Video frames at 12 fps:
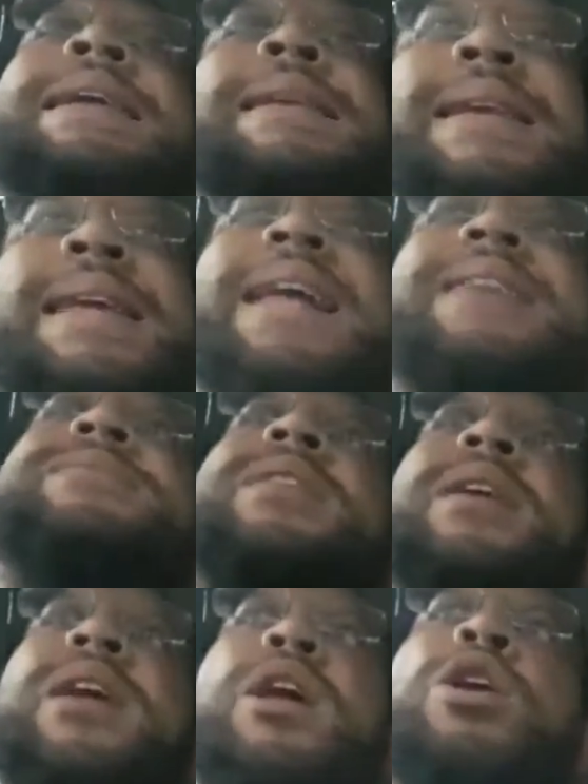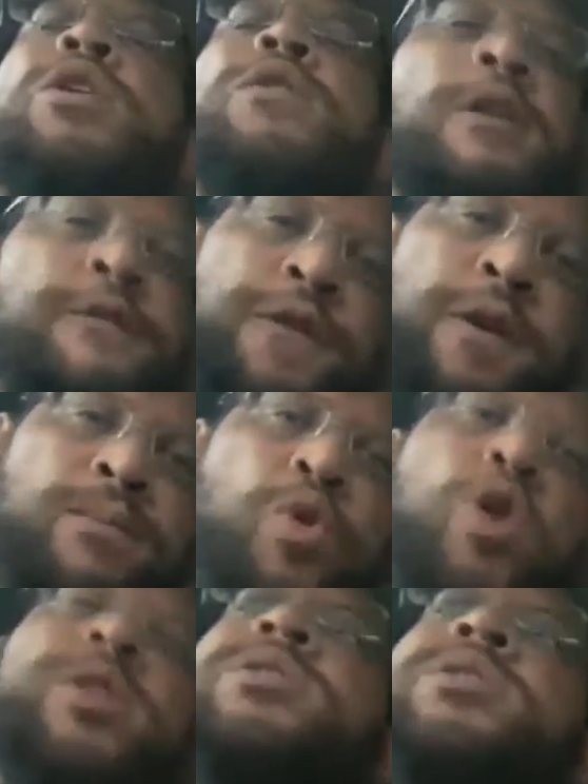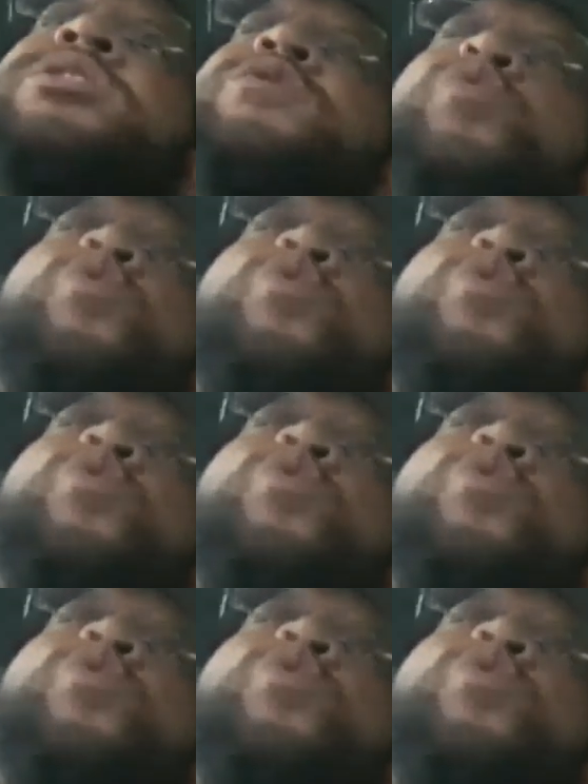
needs to hear from more than just